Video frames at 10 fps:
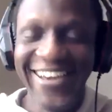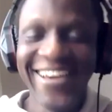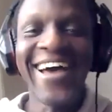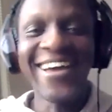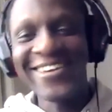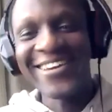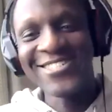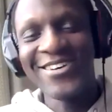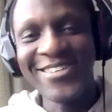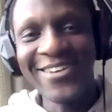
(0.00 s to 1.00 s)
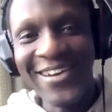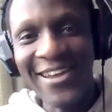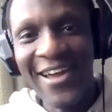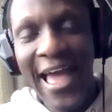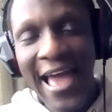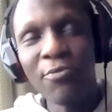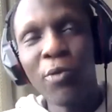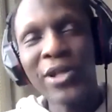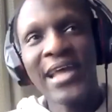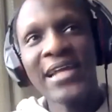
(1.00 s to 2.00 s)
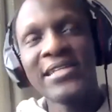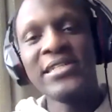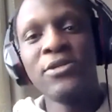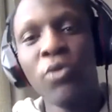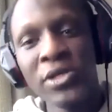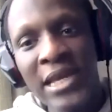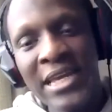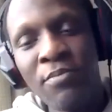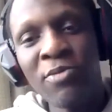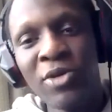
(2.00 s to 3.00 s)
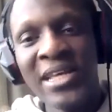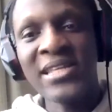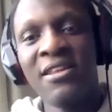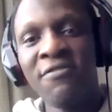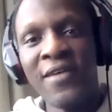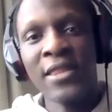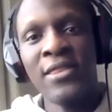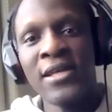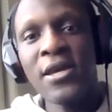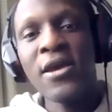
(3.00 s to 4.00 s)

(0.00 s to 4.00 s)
Are you getting what I'm saying right now? And what that did was that it made me understand the fact that,